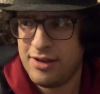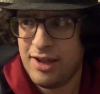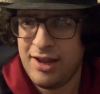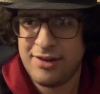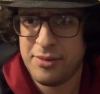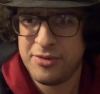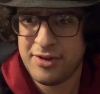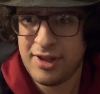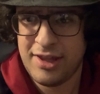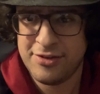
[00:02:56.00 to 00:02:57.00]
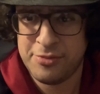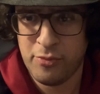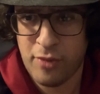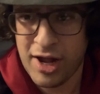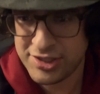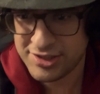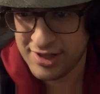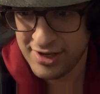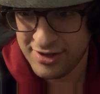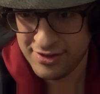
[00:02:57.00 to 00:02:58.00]
it's almost like he's been
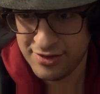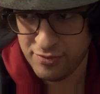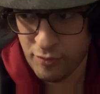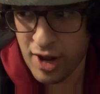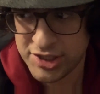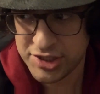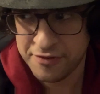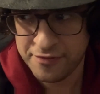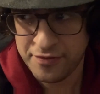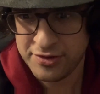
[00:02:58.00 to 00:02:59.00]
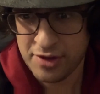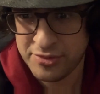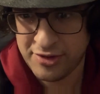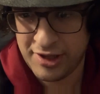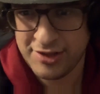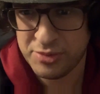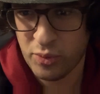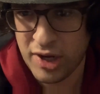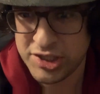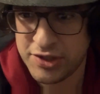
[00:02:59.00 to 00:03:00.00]
watching you. Feels almost like he's been
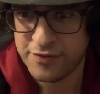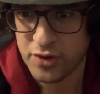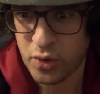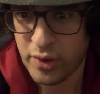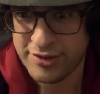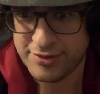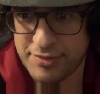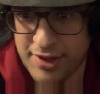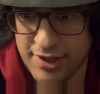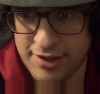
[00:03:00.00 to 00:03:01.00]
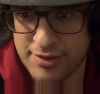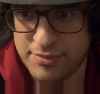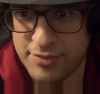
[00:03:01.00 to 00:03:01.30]
watching you for quite some time.